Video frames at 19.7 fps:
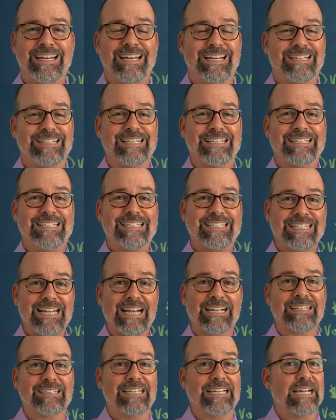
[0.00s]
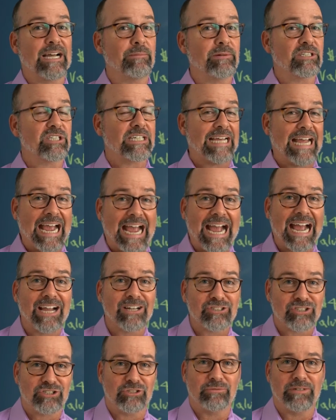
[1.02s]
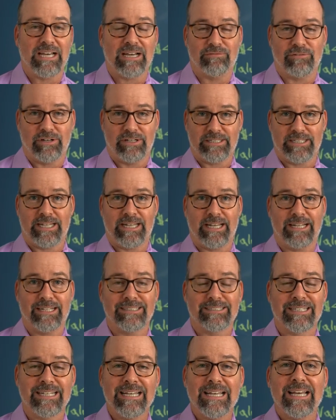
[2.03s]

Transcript: And then secondly, how much cash you have on hand.